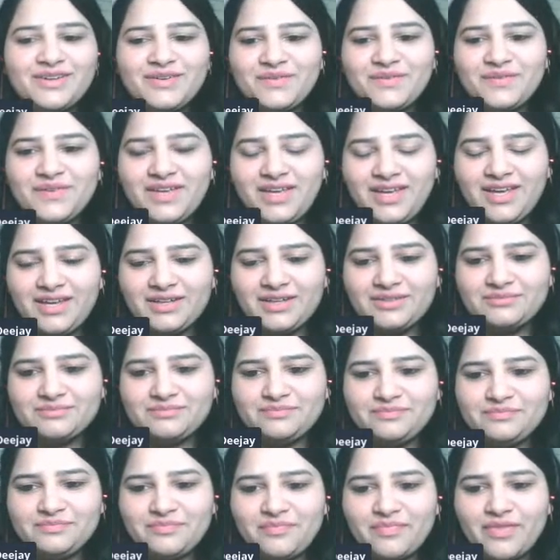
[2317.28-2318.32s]
Okay.
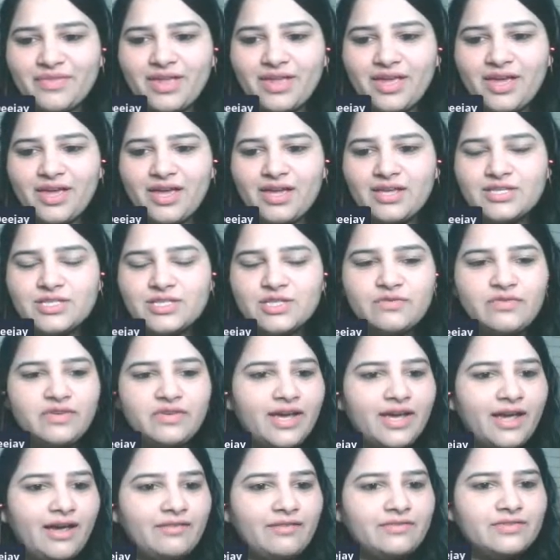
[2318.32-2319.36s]
So
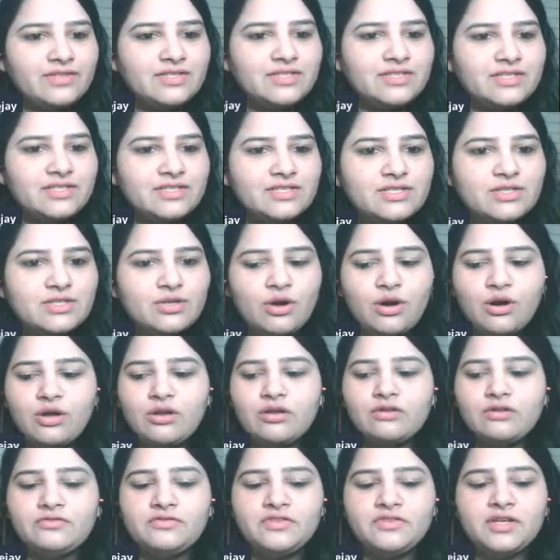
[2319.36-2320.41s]
we have discussed
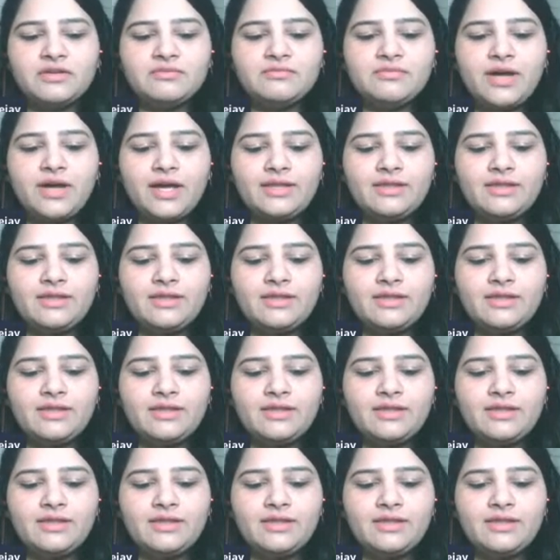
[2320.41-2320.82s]
all of them.